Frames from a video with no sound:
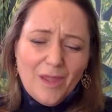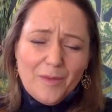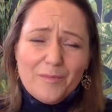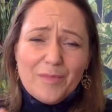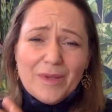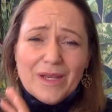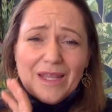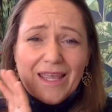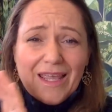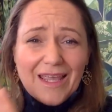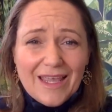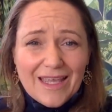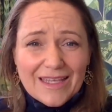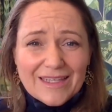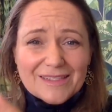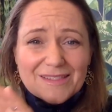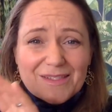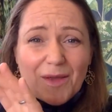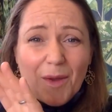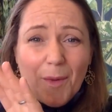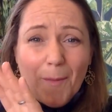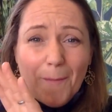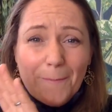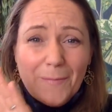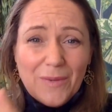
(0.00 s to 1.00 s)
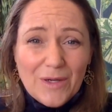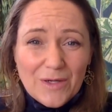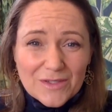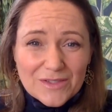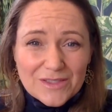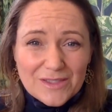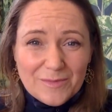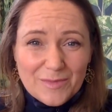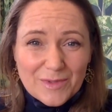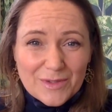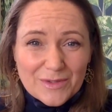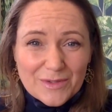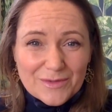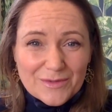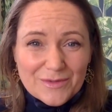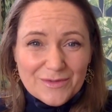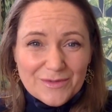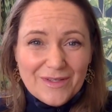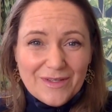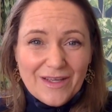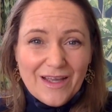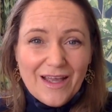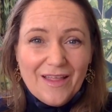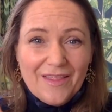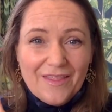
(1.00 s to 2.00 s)
But it is possible.
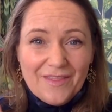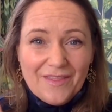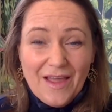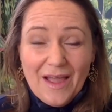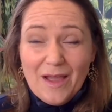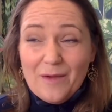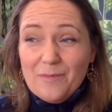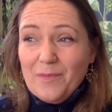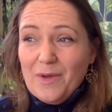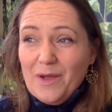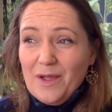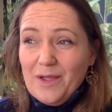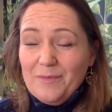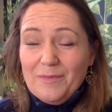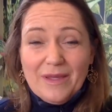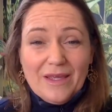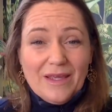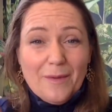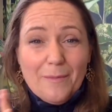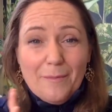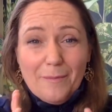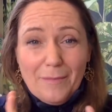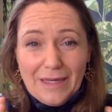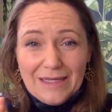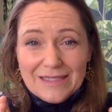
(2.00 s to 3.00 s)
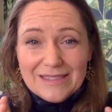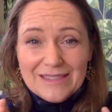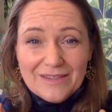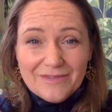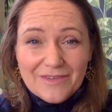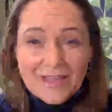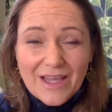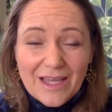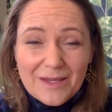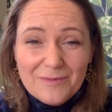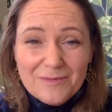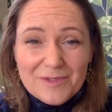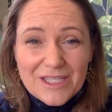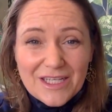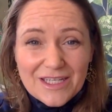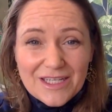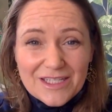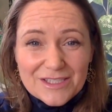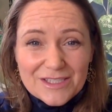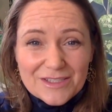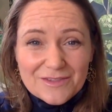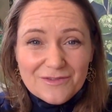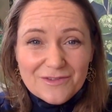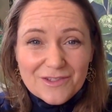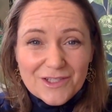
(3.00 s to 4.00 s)
That might be a massive game
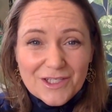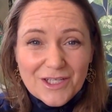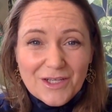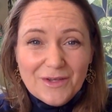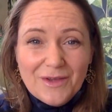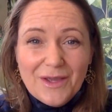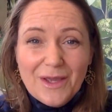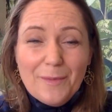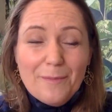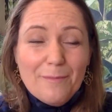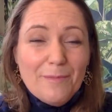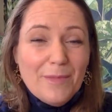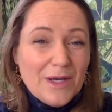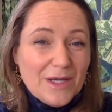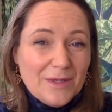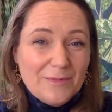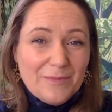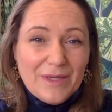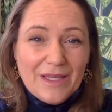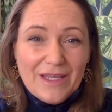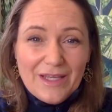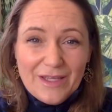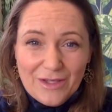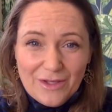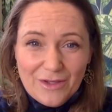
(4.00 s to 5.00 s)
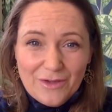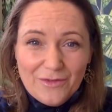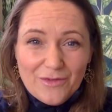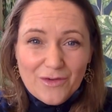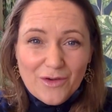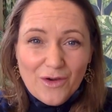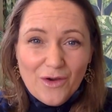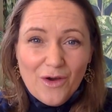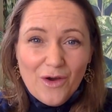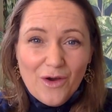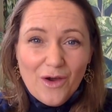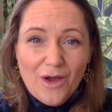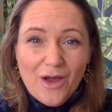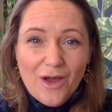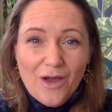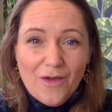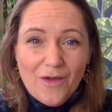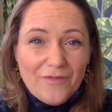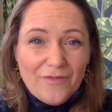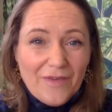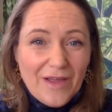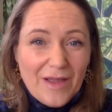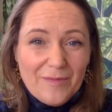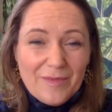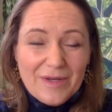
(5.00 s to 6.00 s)
changer for you. It might be you've got a
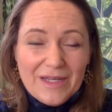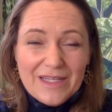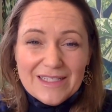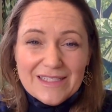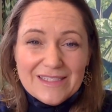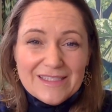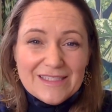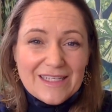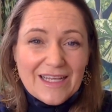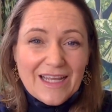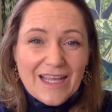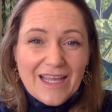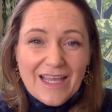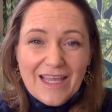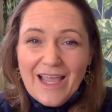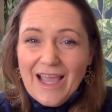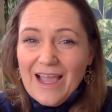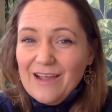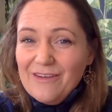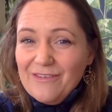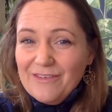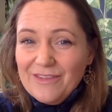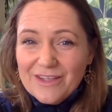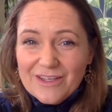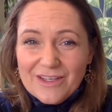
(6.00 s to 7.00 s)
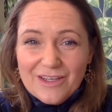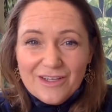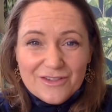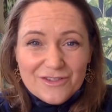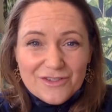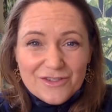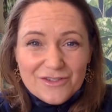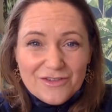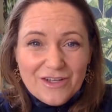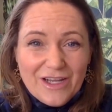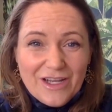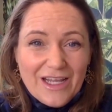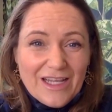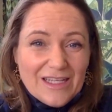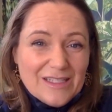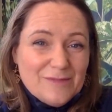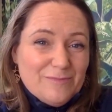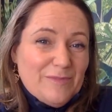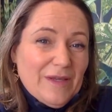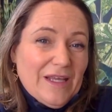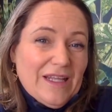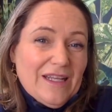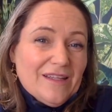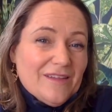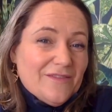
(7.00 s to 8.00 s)
family estate out in the country, it's
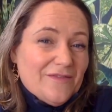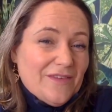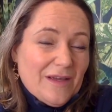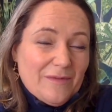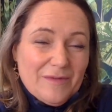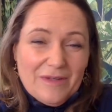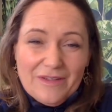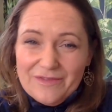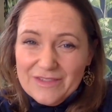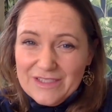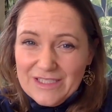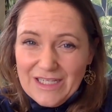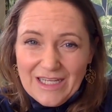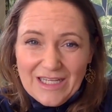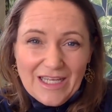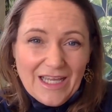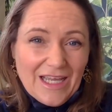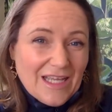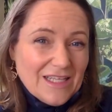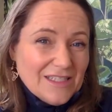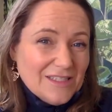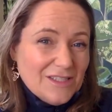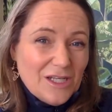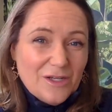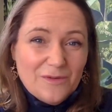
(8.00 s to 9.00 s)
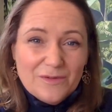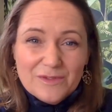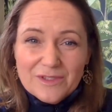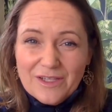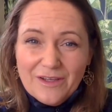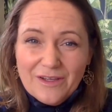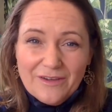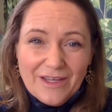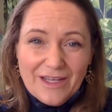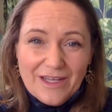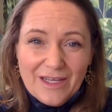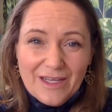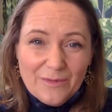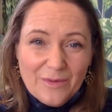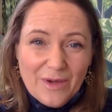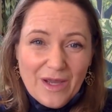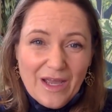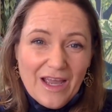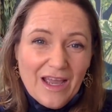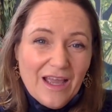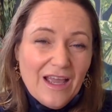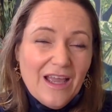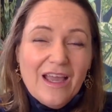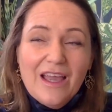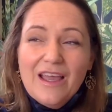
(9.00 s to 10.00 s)
been in the family for decades, no one's going
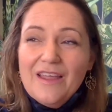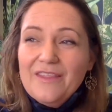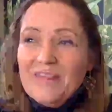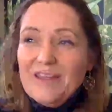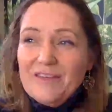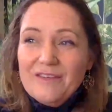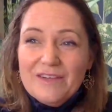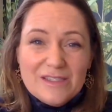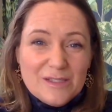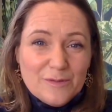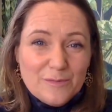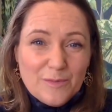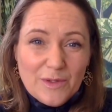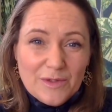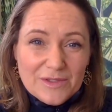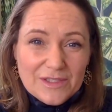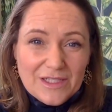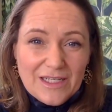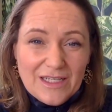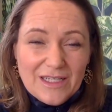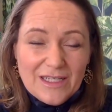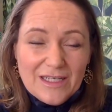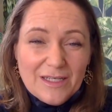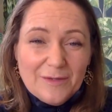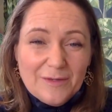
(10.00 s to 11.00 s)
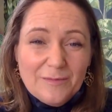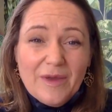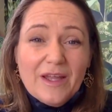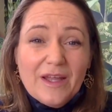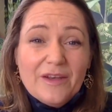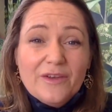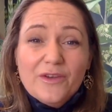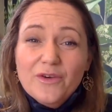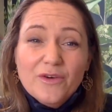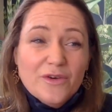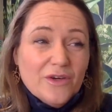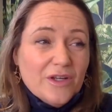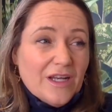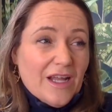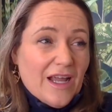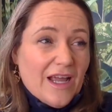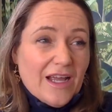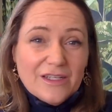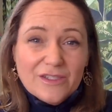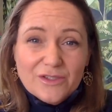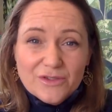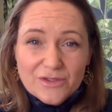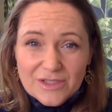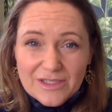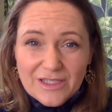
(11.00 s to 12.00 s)
anywhere, there is a mausoleum, and you're going to
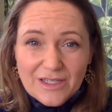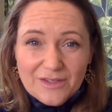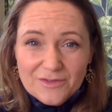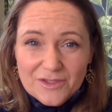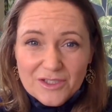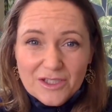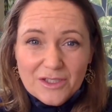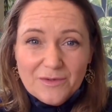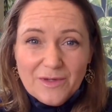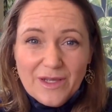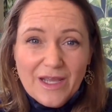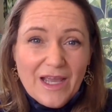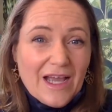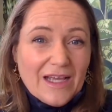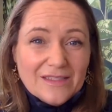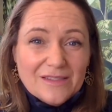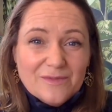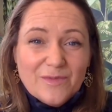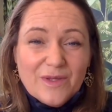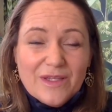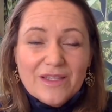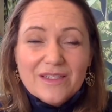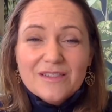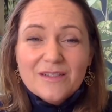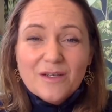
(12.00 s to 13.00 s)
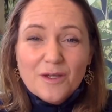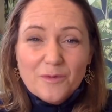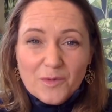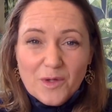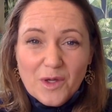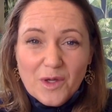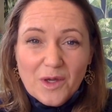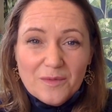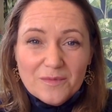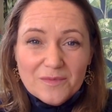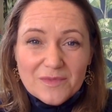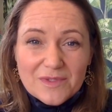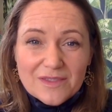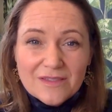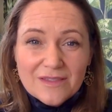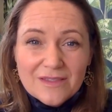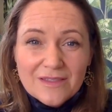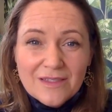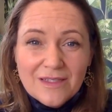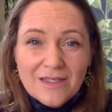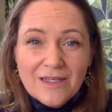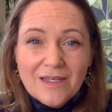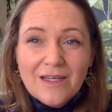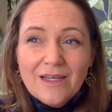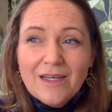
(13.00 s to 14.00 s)
add yourself to it as and when the time comes.
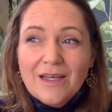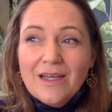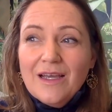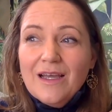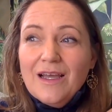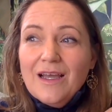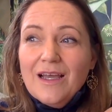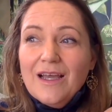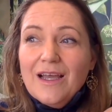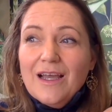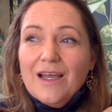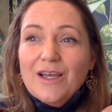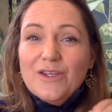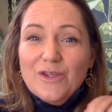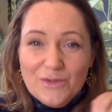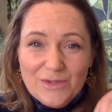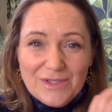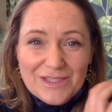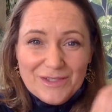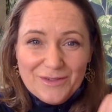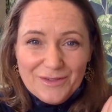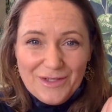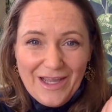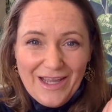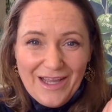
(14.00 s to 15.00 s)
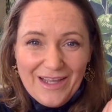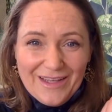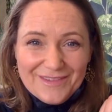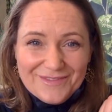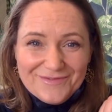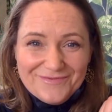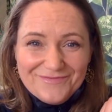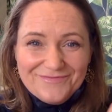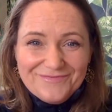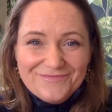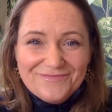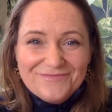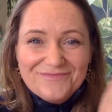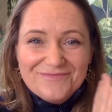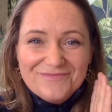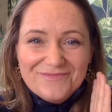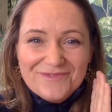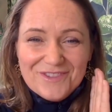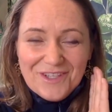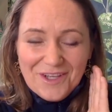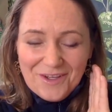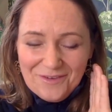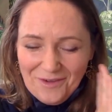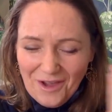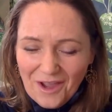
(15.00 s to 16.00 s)
You still can.
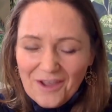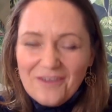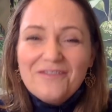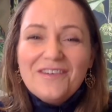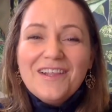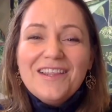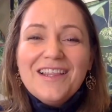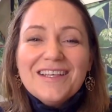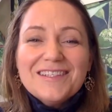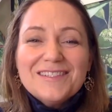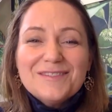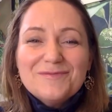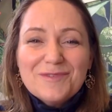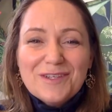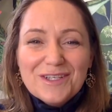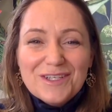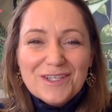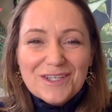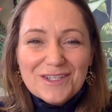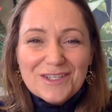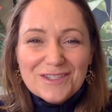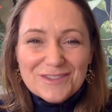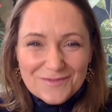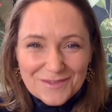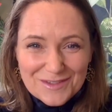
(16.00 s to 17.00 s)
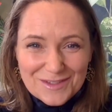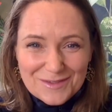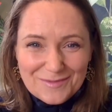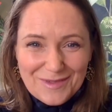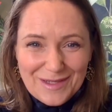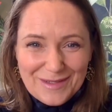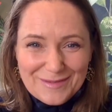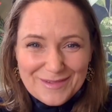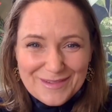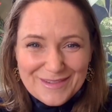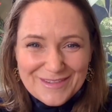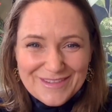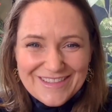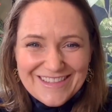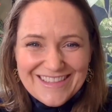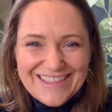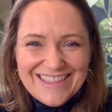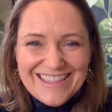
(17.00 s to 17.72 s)
So hopefully that's some good news for some people.